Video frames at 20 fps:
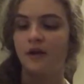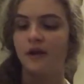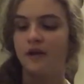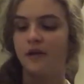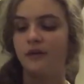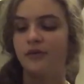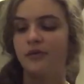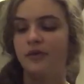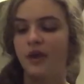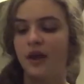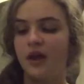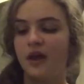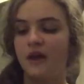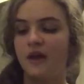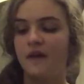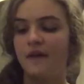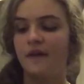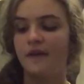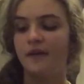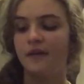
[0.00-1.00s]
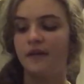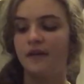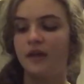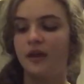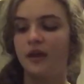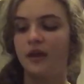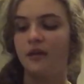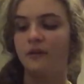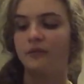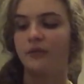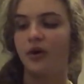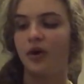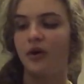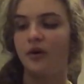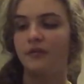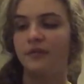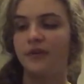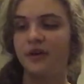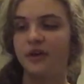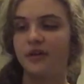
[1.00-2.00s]
they
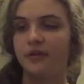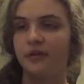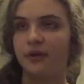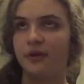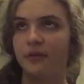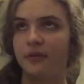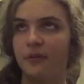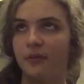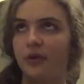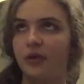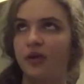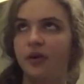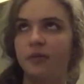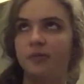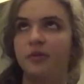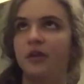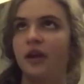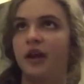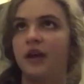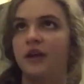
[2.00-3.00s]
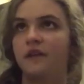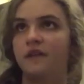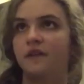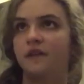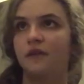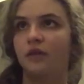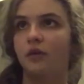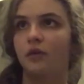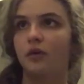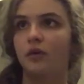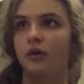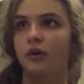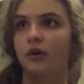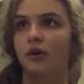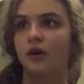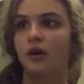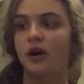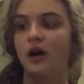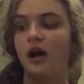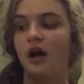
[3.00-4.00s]
involve either a familiar place
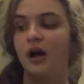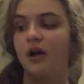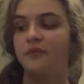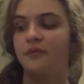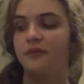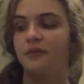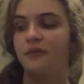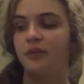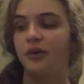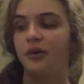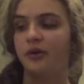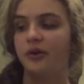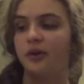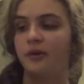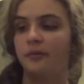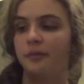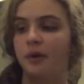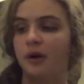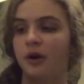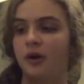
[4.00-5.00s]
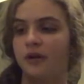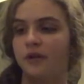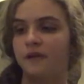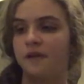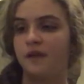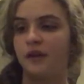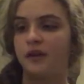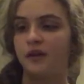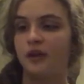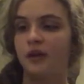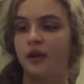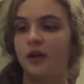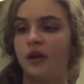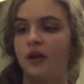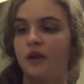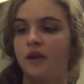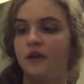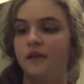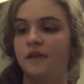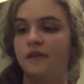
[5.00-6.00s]
or a familiar person.
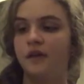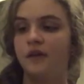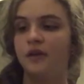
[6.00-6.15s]
So,